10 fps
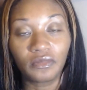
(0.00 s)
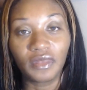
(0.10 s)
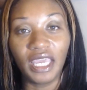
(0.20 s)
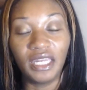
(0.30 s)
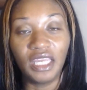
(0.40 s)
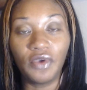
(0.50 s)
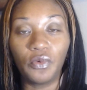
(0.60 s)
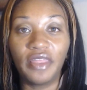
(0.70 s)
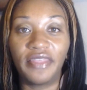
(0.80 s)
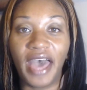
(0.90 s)
And even
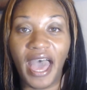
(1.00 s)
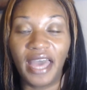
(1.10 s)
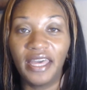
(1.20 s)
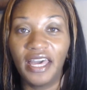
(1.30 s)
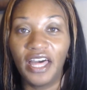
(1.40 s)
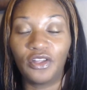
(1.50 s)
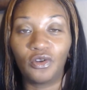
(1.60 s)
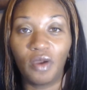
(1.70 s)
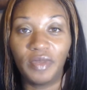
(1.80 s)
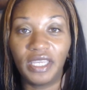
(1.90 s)
with that, the
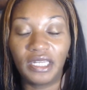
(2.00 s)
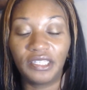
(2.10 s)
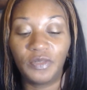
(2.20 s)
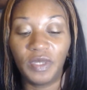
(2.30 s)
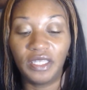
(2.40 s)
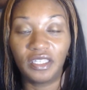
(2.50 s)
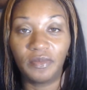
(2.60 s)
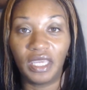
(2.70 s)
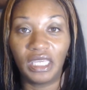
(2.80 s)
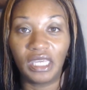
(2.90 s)
Lord began to speak to
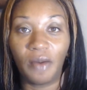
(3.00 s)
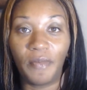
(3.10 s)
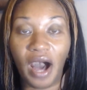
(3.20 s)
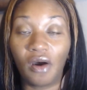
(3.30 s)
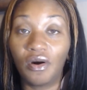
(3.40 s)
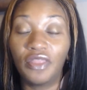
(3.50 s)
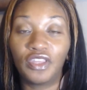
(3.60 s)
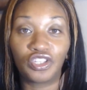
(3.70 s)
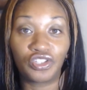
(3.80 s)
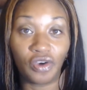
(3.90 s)
me about the
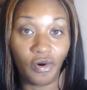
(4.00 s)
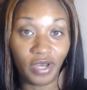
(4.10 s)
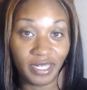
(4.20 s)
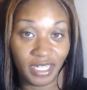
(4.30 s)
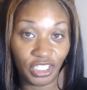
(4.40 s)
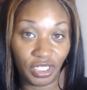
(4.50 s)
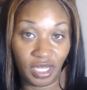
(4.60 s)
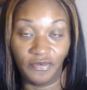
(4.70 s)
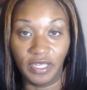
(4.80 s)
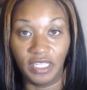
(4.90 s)
soul condition
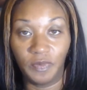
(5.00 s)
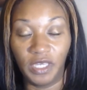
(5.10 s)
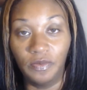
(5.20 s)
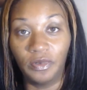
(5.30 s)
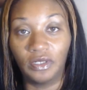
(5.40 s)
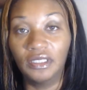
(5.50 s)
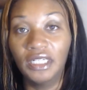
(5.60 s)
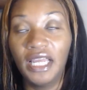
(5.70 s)
of his people.